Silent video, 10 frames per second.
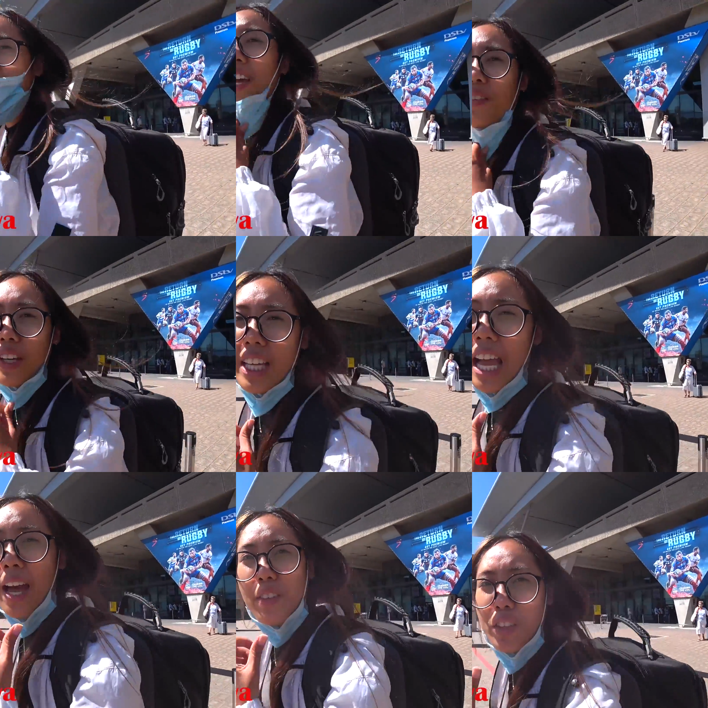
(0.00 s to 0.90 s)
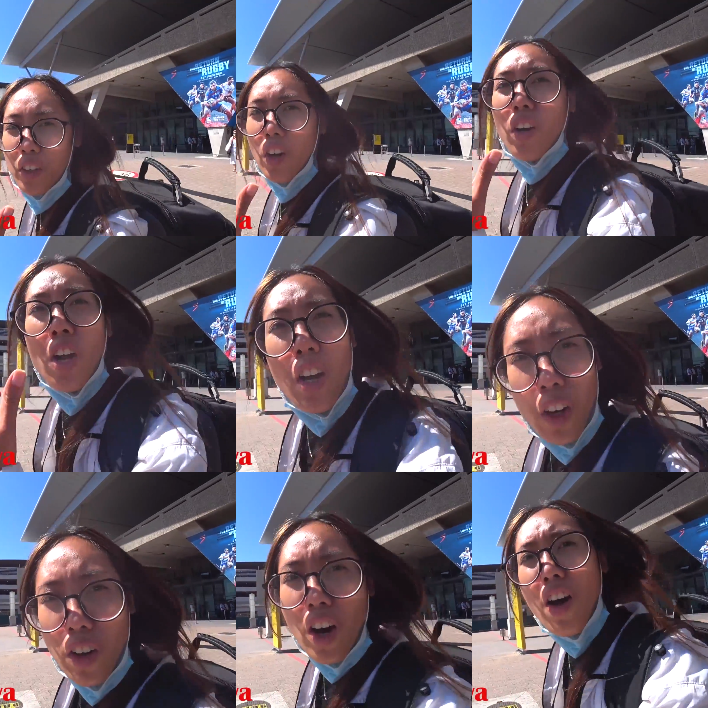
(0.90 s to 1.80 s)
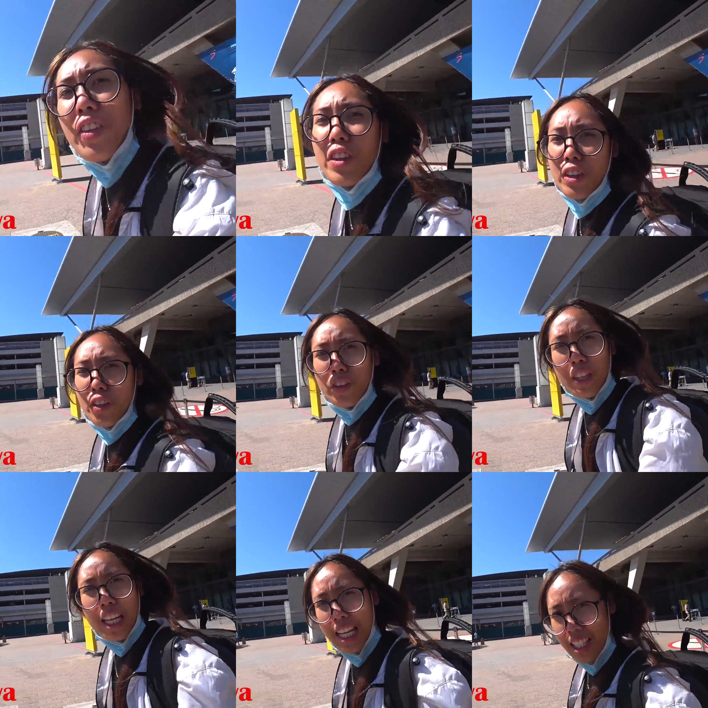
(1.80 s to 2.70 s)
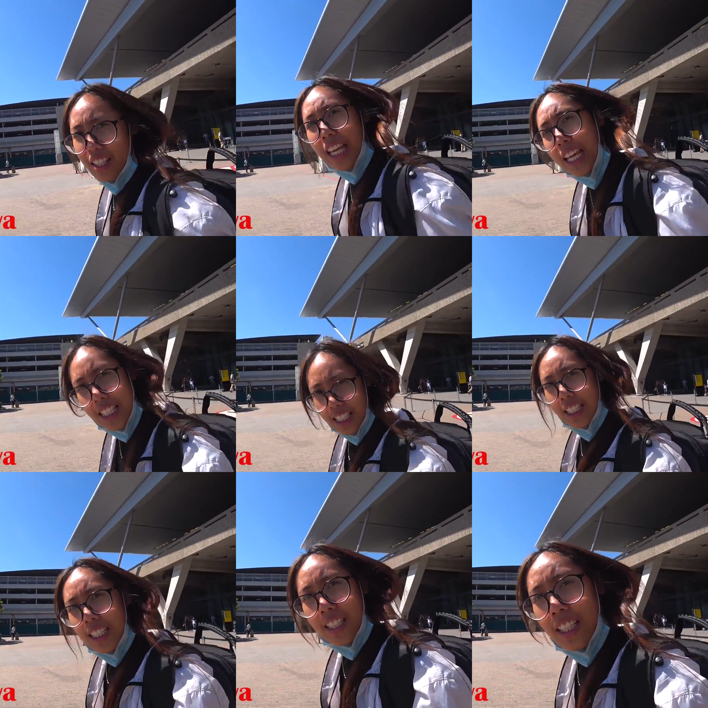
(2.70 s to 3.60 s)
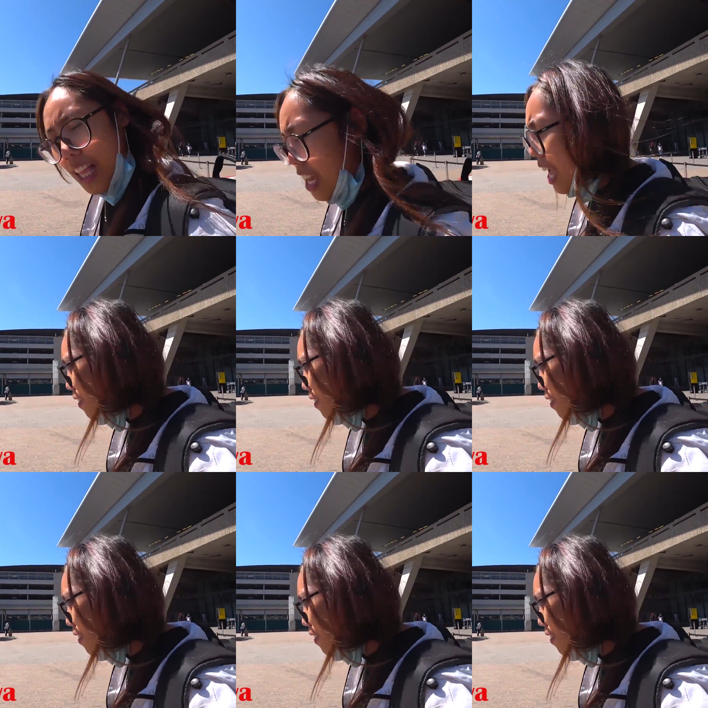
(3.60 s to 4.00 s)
and now we have to go on to the internet. Yeah. Like